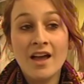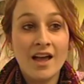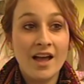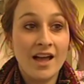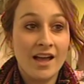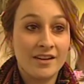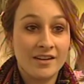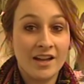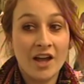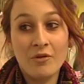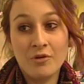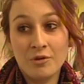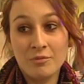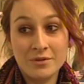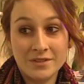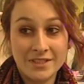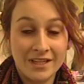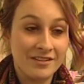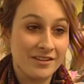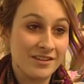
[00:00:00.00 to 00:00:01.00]
and how we
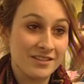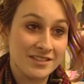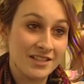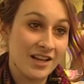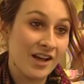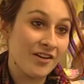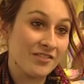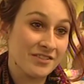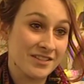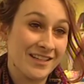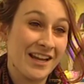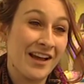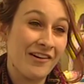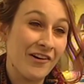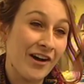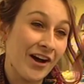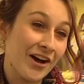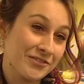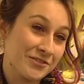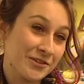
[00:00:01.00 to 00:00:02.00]
present ourselves and
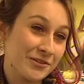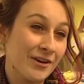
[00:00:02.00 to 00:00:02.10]
how hard we